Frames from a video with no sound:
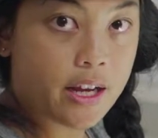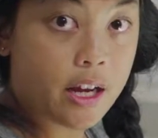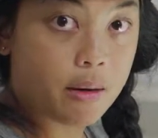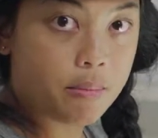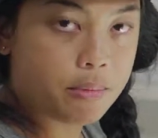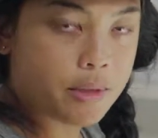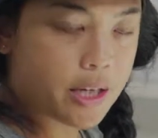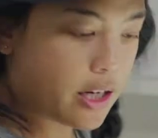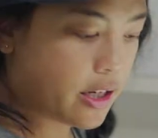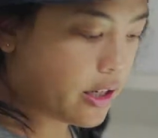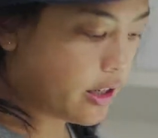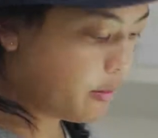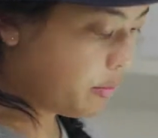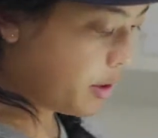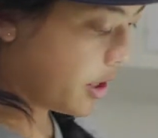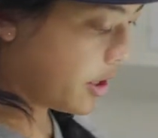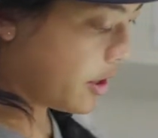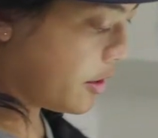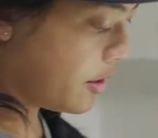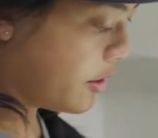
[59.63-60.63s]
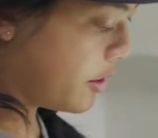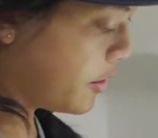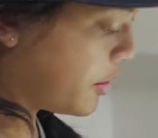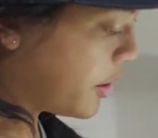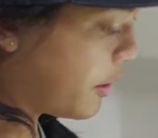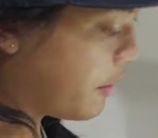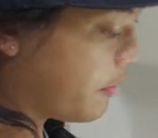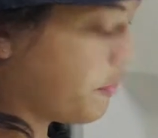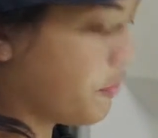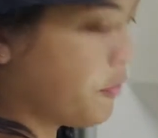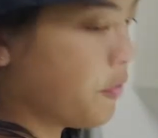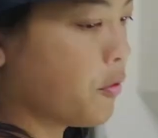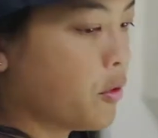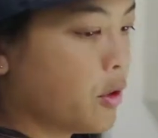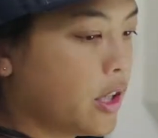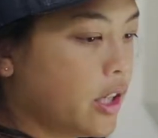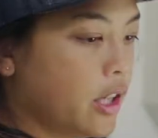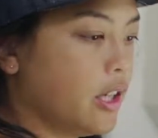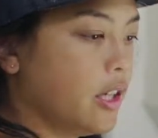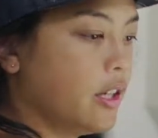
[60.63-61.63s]
updated it, because it's a
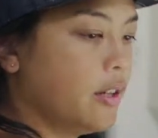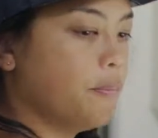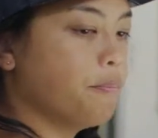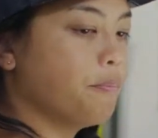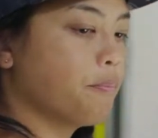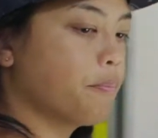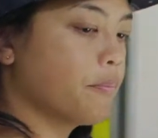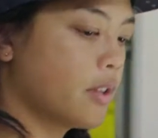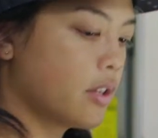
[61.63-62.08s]
free